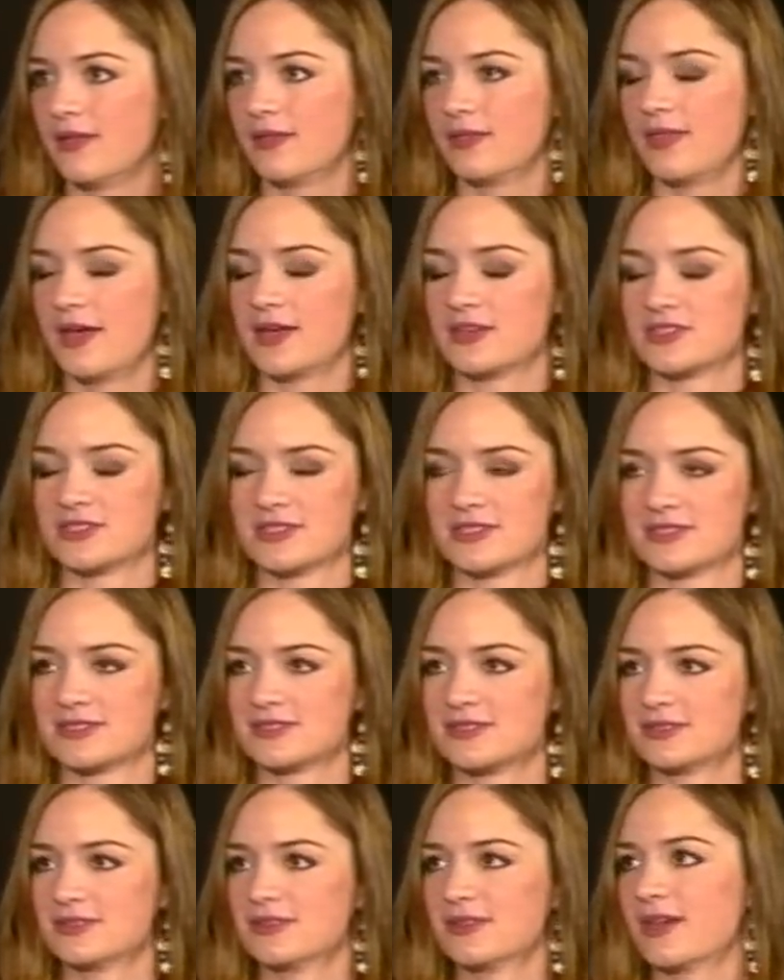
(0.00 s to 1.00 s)
that
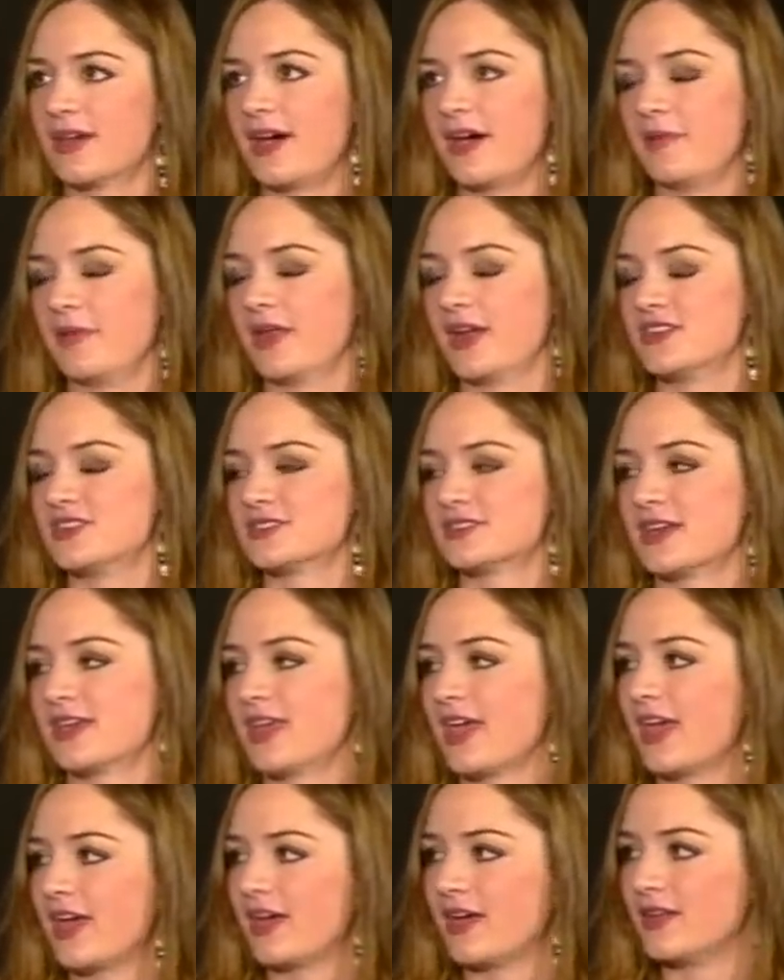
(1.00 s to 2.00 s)
just I mean, I just I
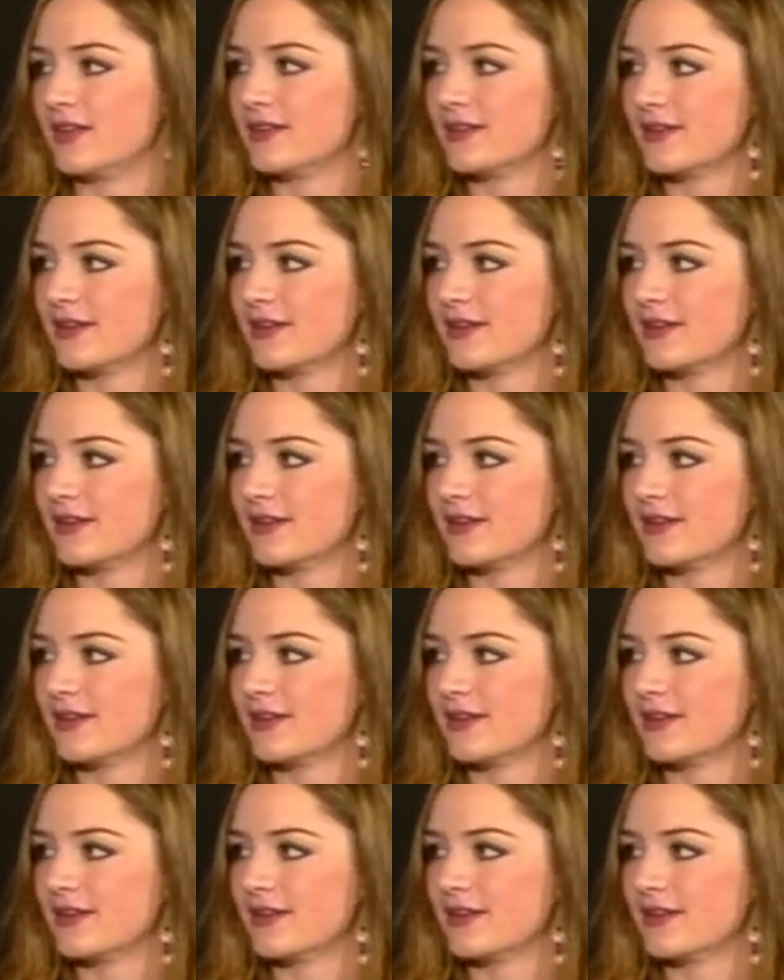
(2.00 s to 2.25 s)
can't.